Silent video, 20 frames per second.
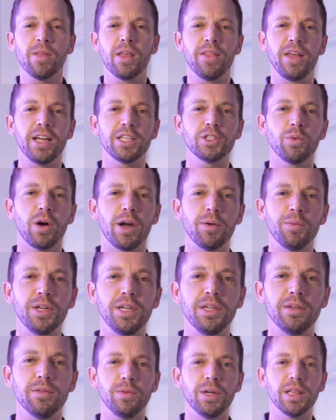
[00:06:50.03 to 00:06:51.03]
That's why
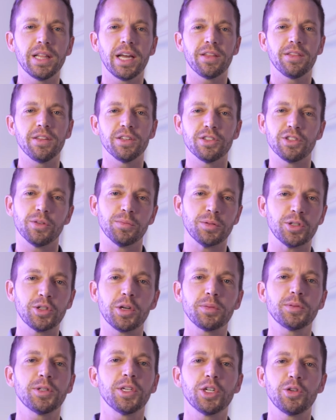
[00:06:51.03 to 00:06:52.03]
we like this
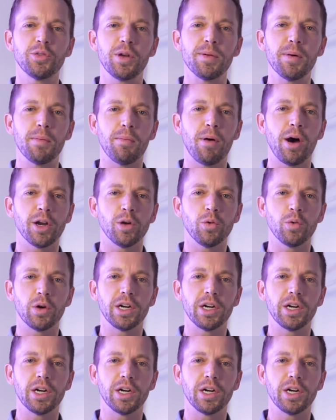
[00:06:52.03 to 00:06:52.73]
subscription agreement model,